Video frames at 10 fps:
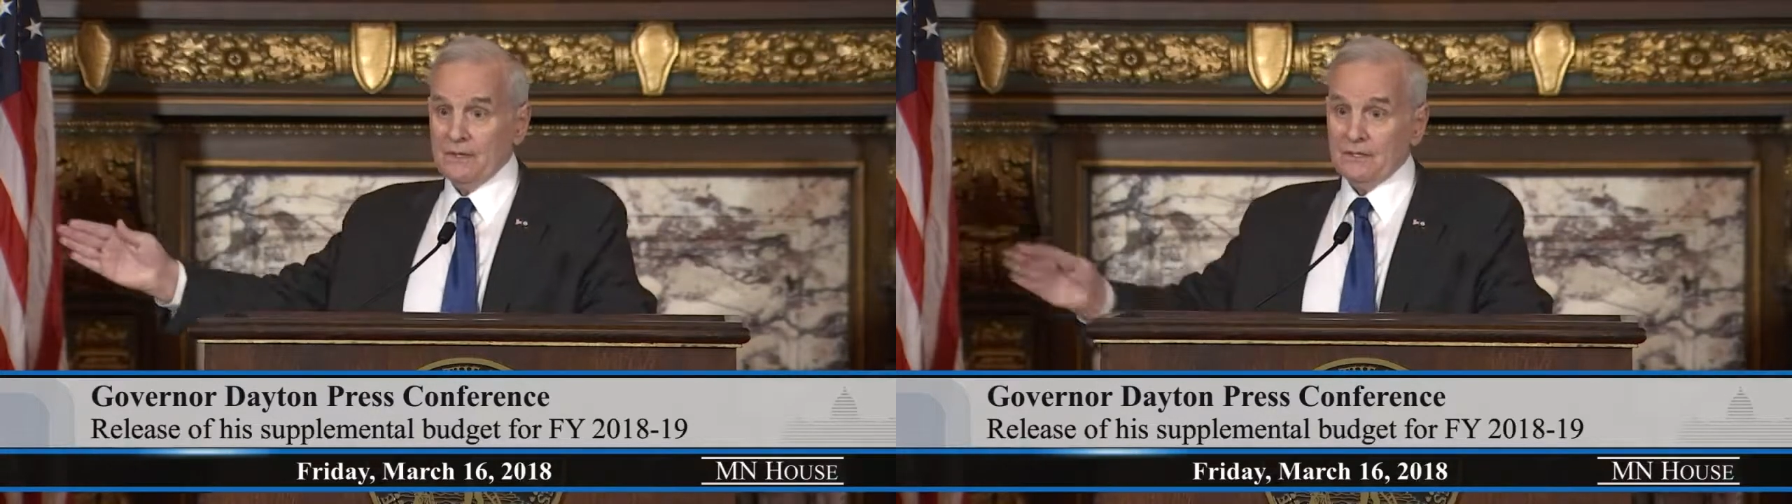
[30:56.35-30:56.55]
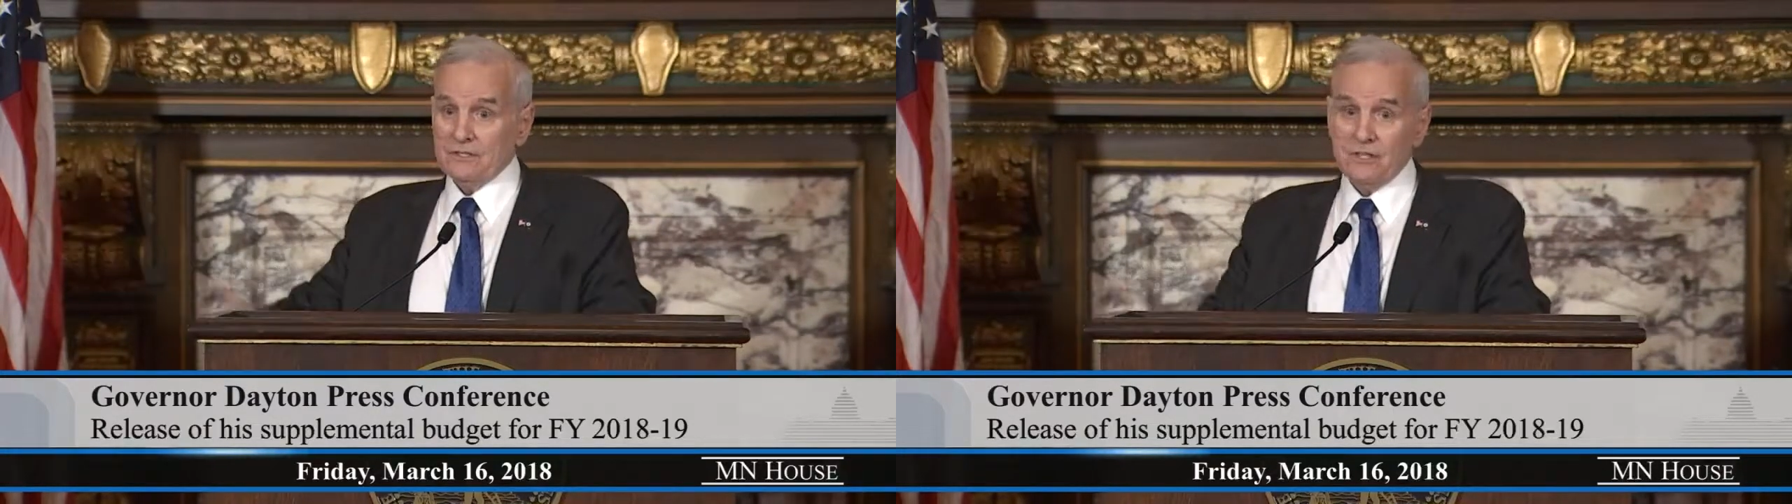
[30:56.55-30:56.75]

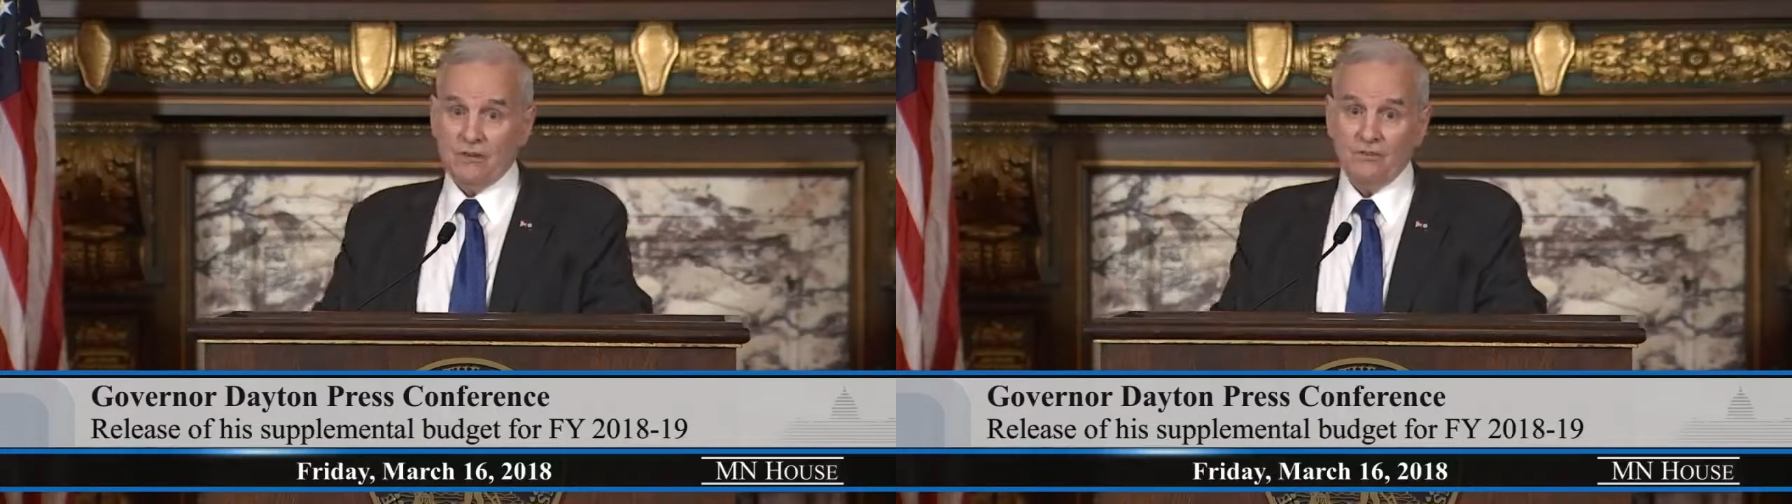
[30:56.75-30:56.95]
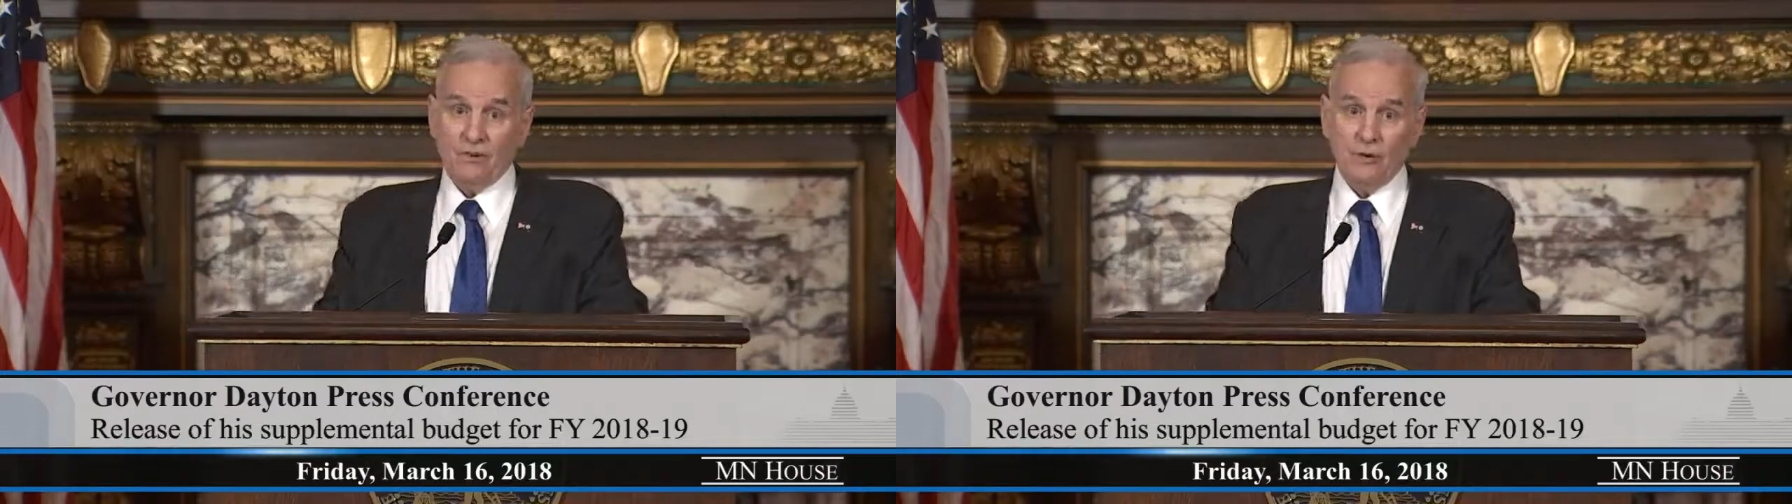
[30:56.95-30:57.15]

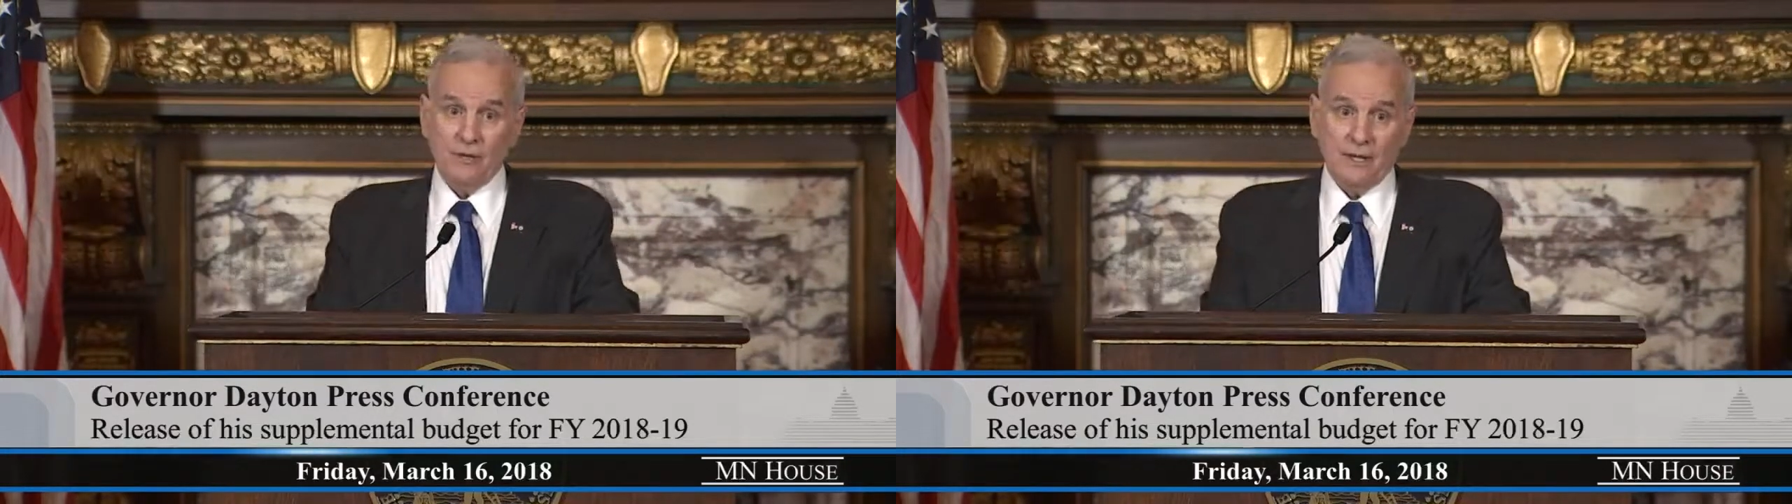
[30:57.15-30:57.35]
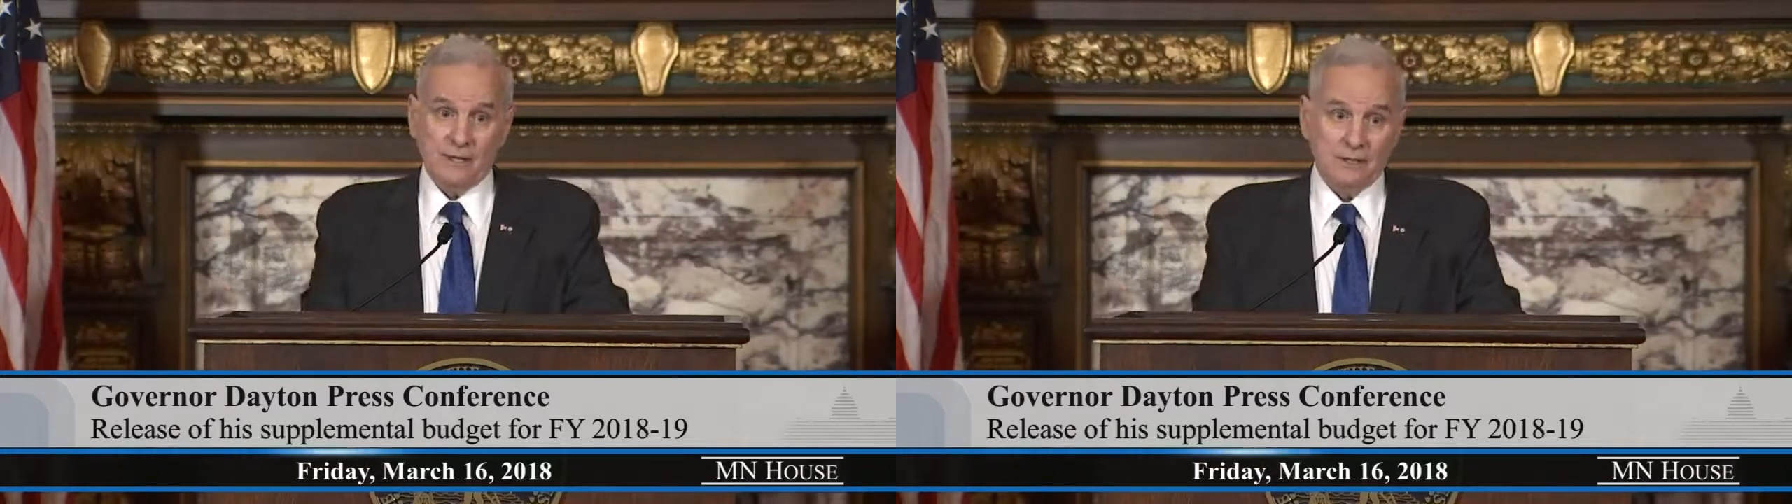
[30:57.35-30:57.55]
cell phone
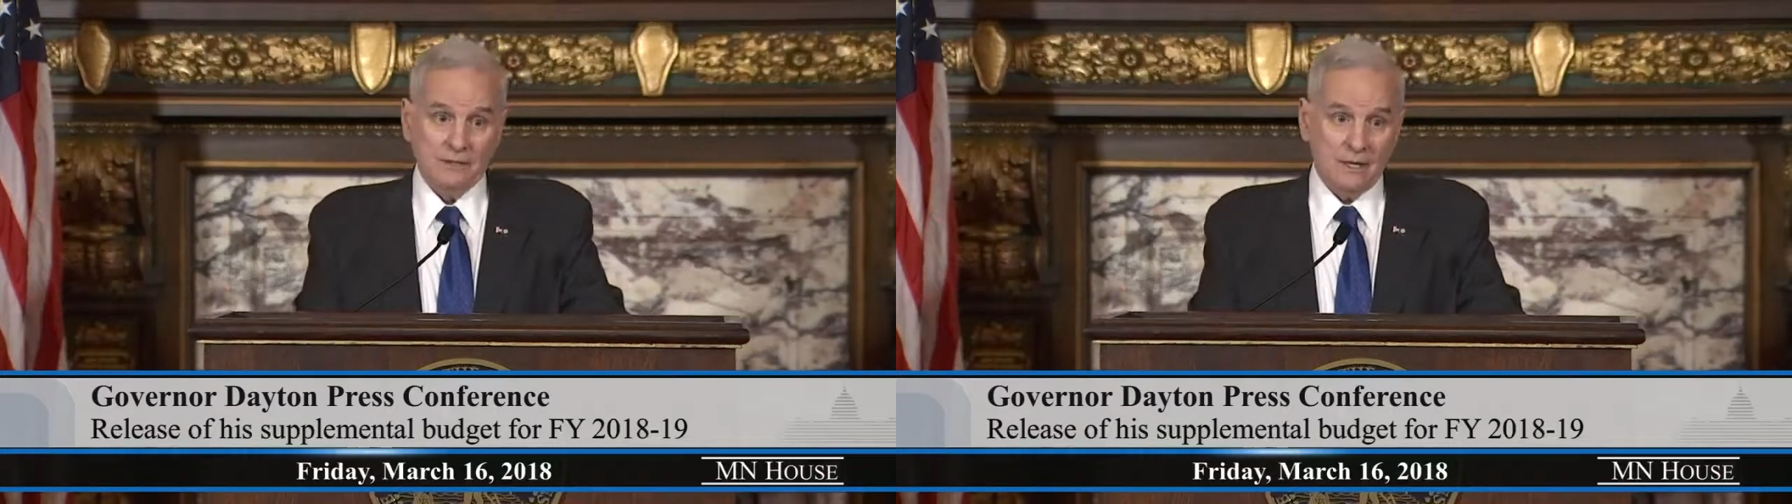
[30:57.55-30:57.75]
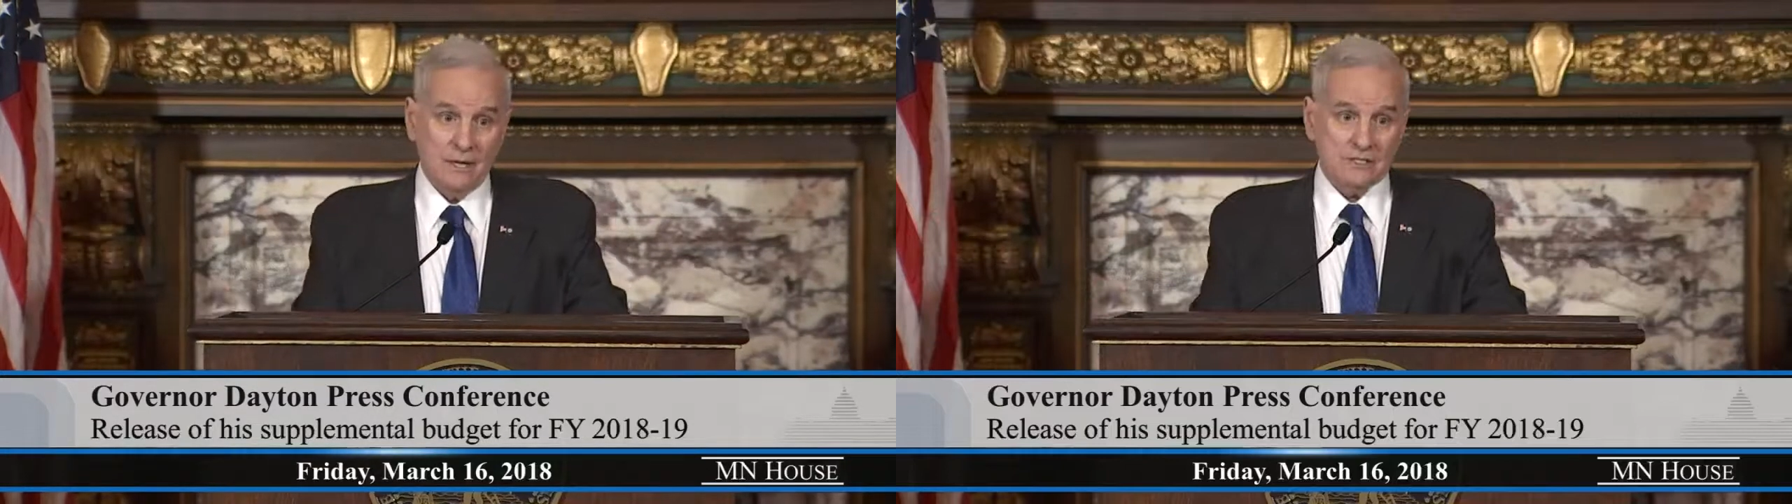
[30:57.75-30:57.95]
and high